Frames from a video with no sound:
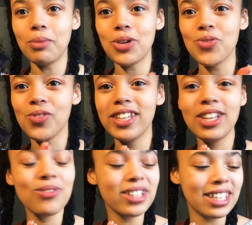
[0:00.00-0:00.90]
Be
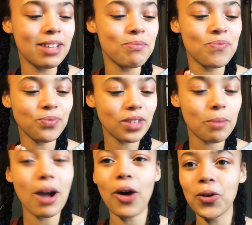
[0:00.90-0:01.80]
really, really
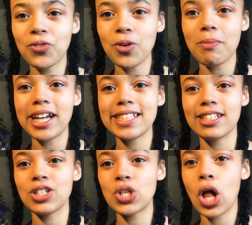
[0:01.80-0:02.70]
powerful
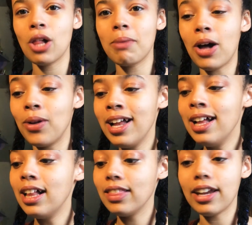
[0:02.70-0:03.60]
message, all about
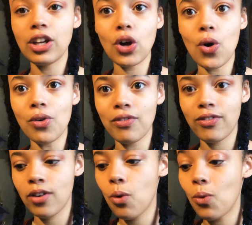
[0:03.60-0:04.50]
letting go of
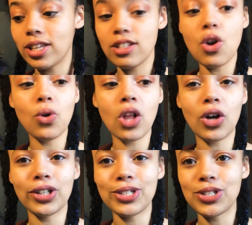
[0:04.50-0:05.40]
what no
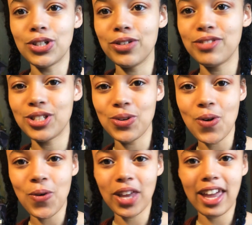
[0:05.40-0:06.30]
longer serves you,
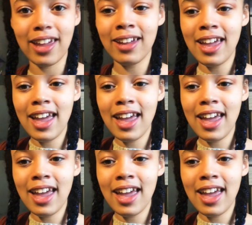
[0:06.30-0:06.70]
okay?